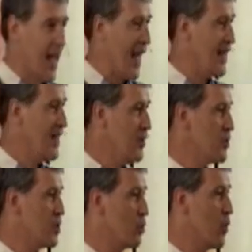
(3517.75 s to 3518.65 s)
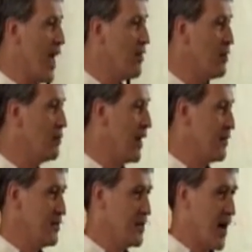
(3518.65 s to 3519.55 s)
and he was surrounded by
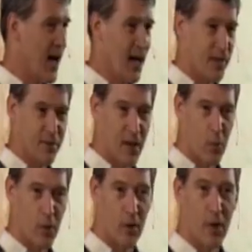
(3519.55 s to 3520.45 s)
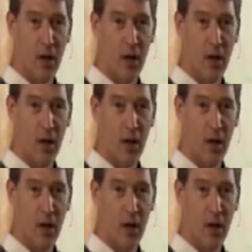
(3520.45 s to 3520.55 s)
these guys that were